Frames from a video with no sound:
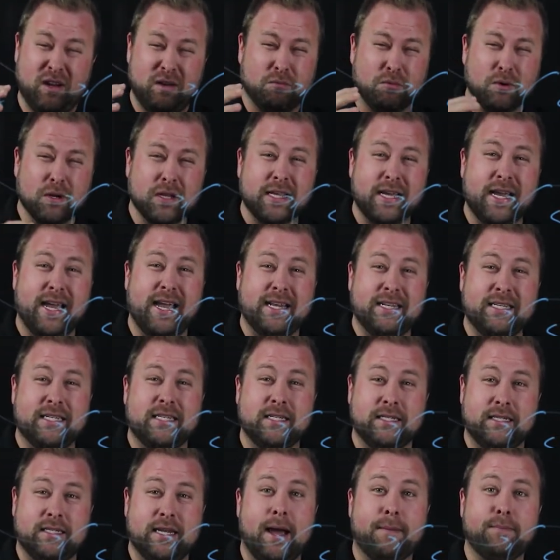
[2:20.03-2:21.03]
really
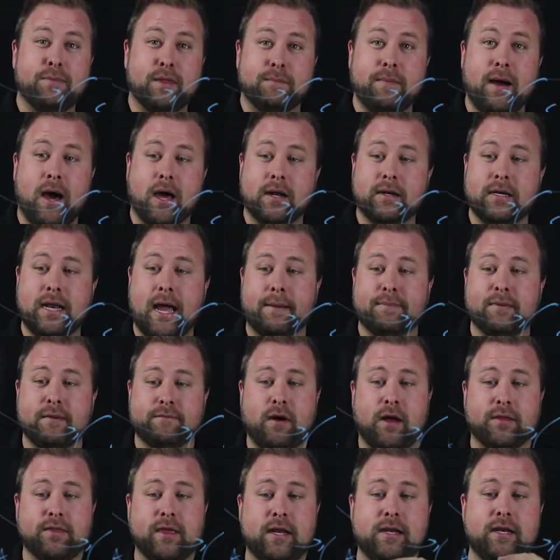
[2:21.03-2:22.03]
into depth about
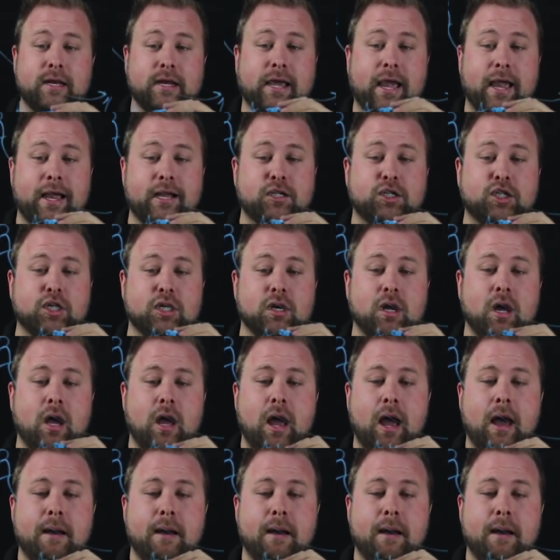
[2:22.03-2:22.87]
adaptive authentication,